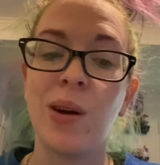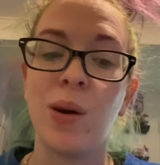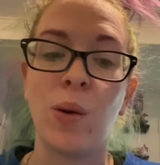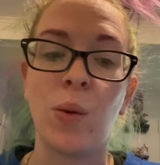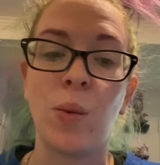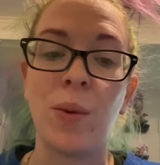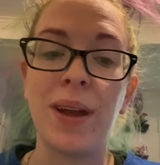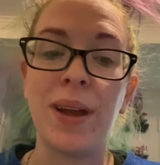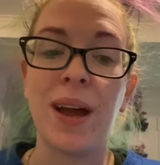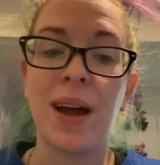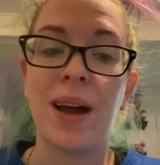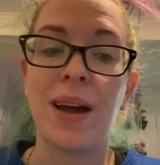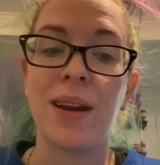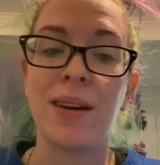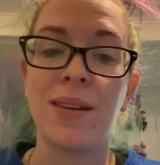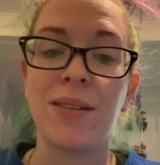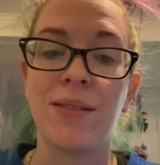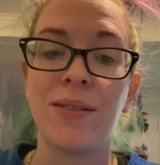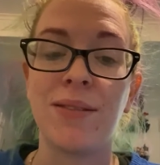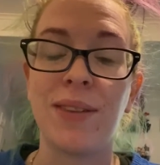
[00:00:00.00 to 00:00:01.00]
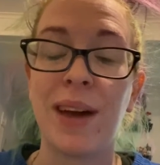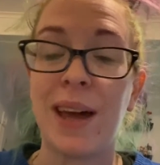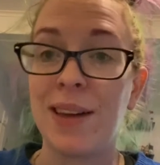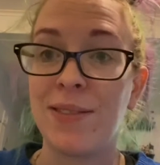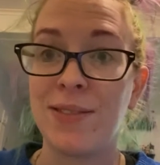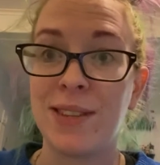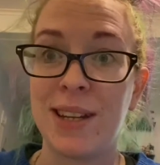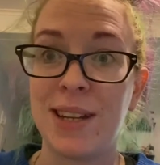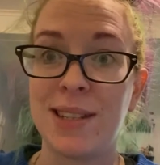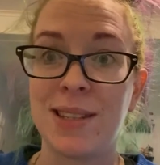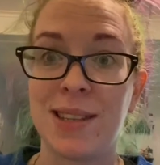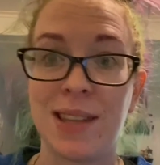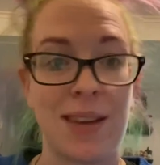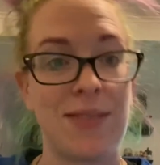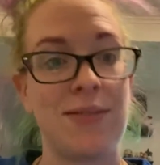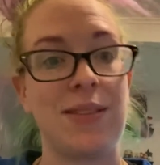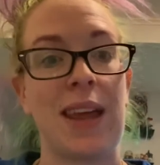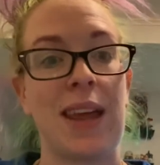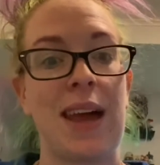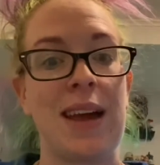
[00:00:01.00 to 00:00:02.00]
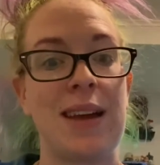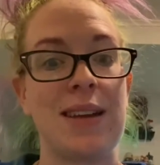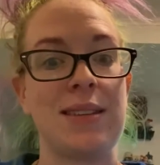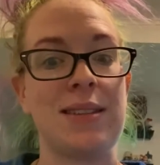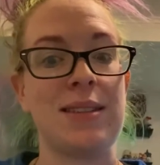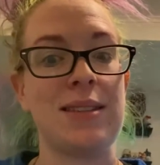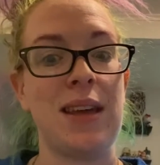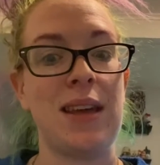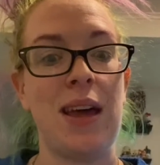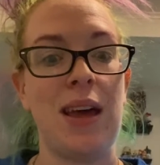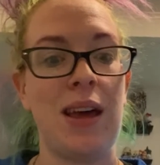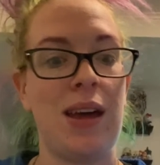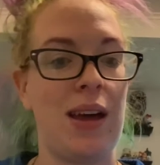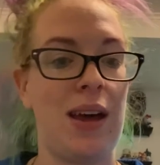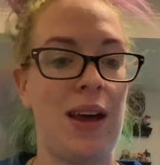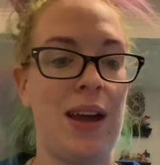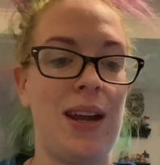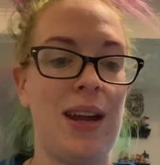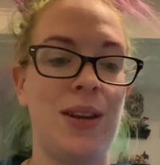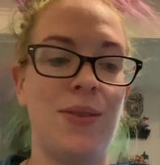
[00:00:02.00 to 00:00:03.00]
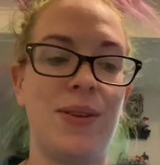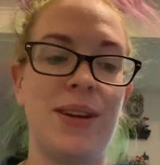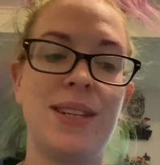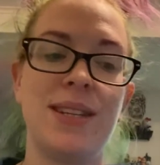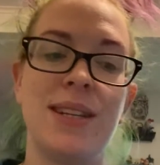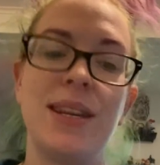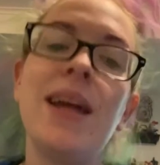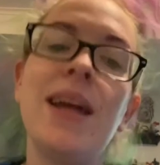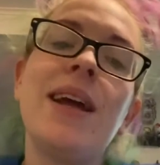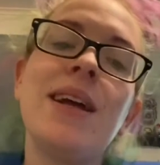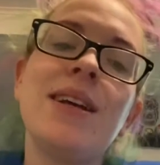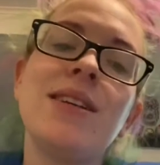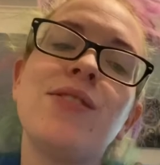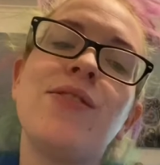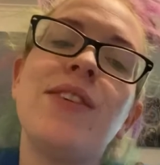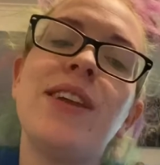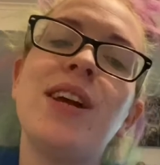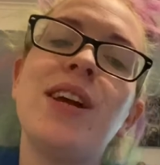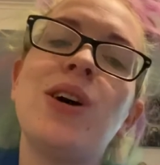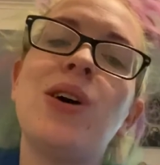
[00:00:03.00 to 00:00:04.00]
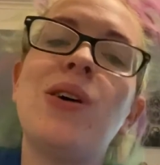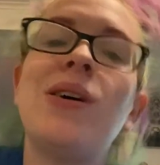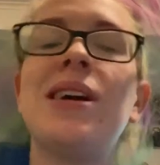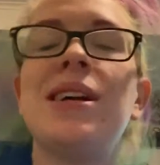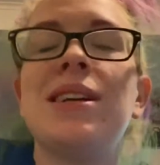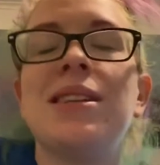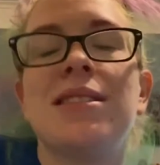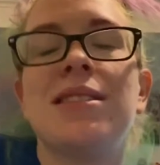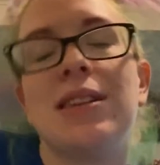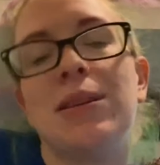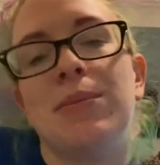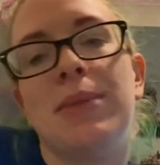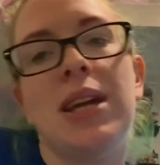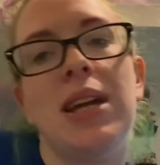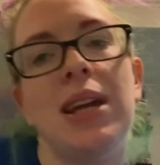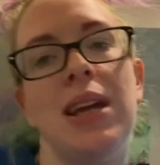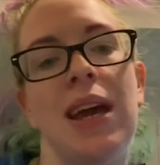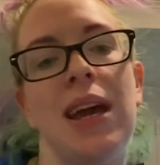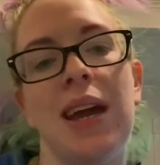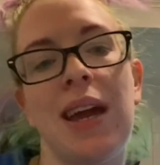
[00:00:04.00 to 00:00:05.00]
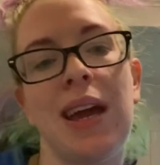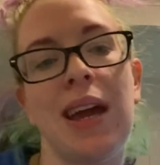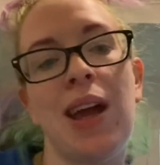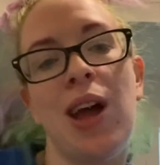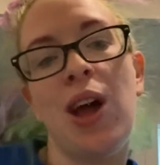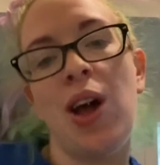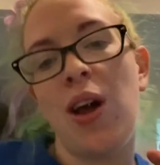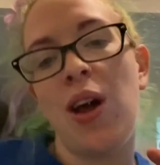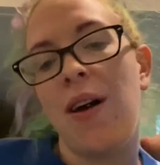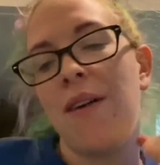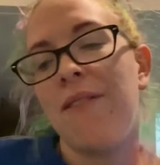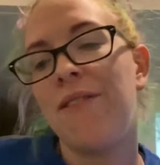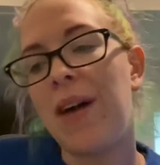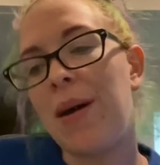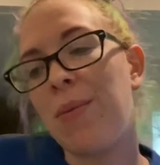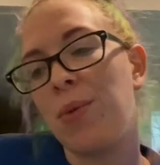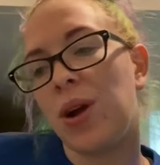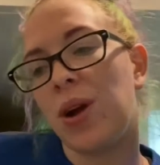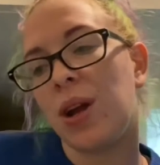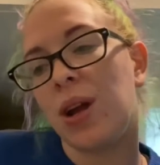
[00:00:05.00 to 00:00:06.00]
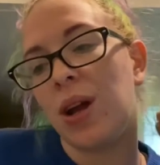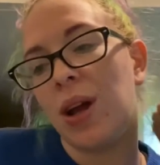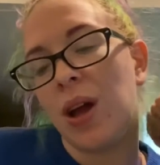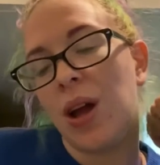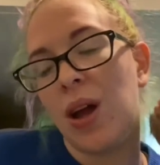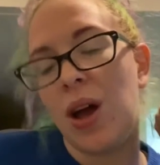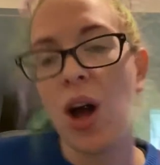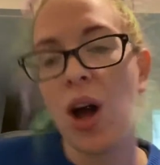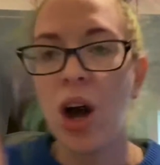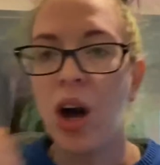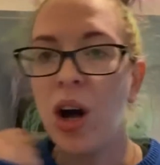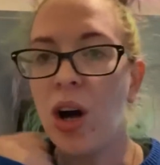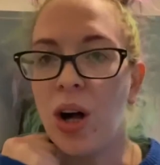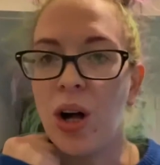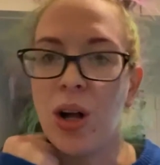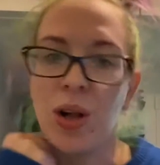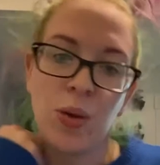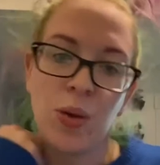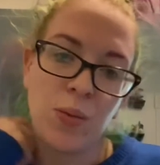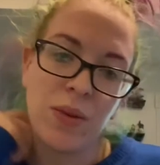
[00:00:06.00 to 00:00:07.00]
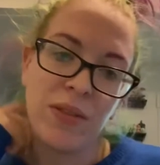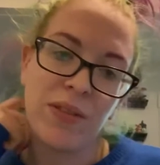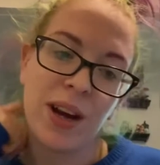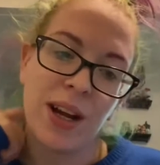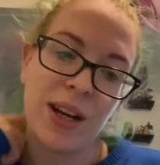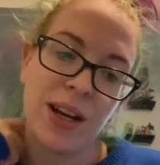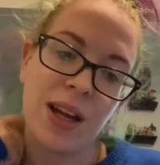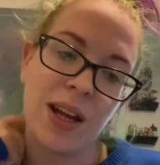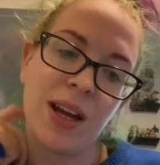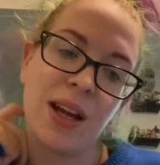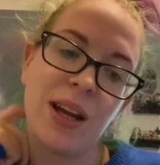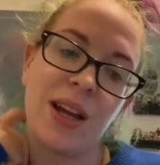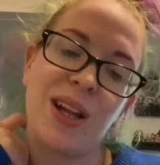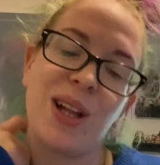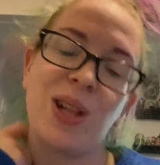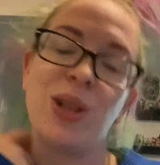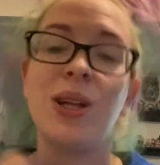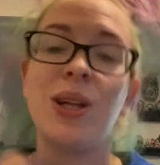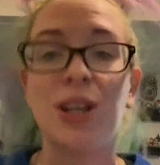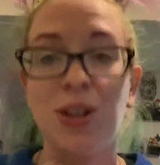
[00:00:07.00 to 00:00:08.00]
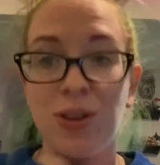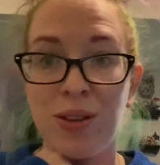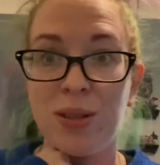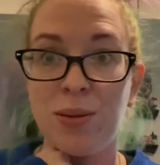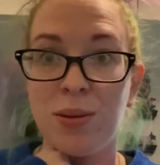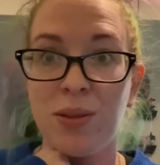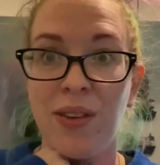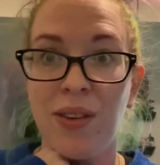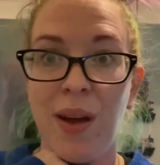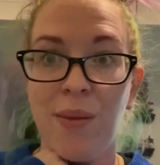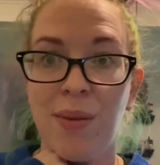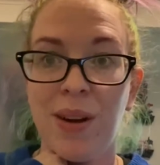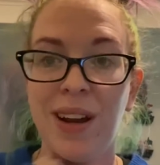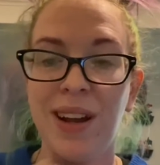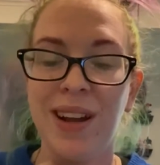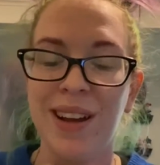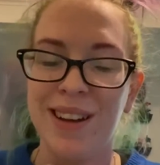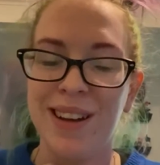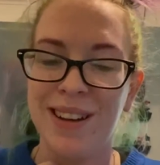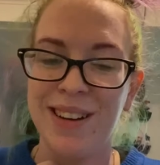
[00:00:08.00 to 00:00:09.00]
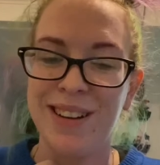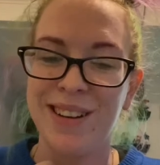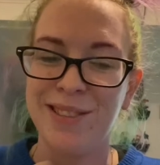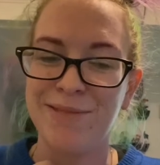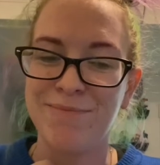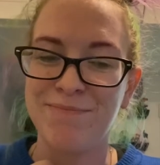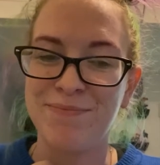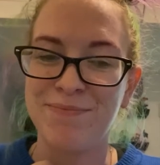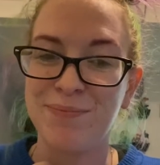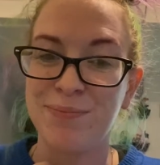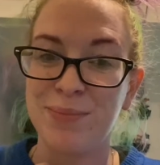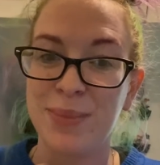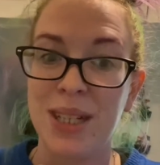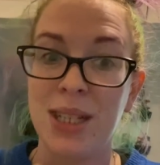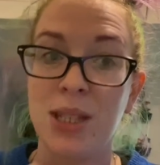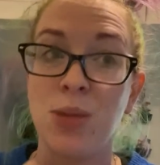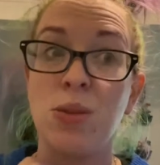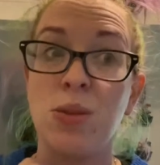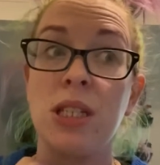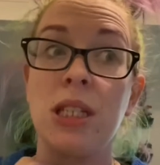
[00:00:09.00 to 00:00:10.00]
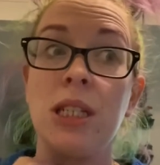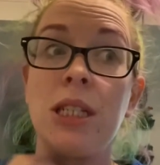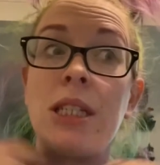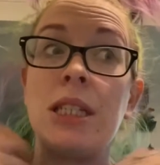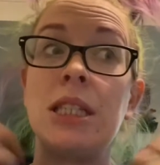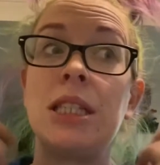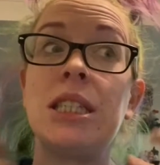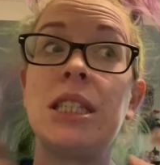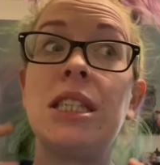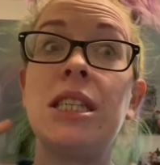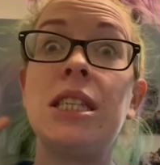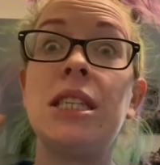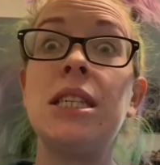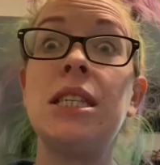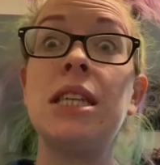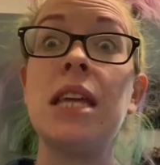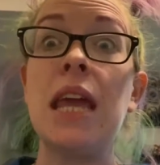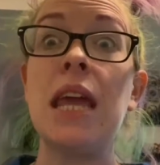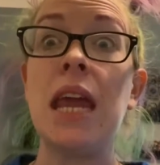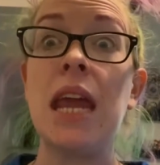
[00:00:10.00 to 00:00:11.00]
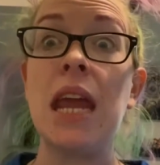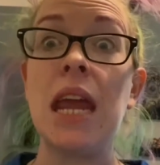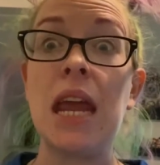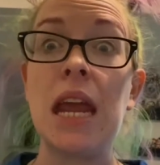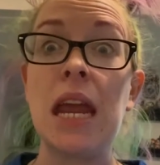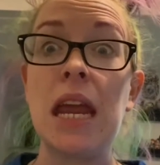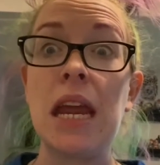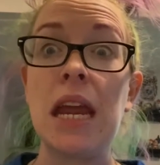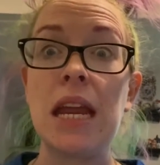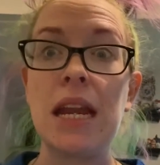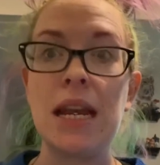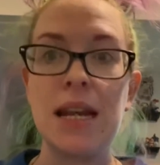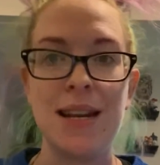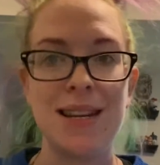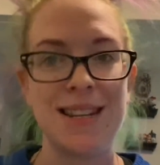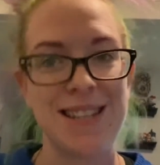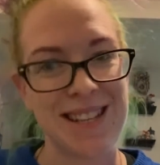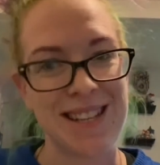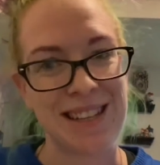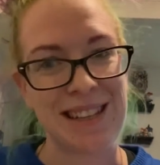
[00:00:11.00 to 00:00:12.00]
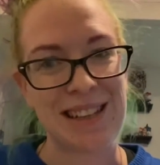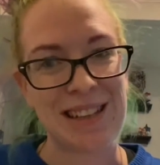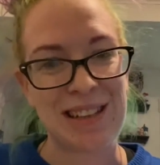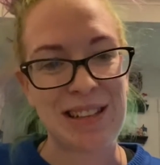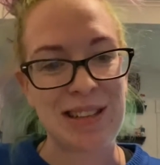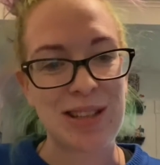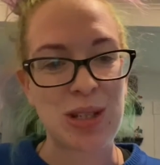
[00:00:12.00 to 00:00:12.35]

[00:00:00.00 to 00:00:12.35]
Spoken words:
We got 5 days left, guys. Anyway, today's video is gonna be a fabric haul. We've got a lot of Christmas fabric because it was an insane deal.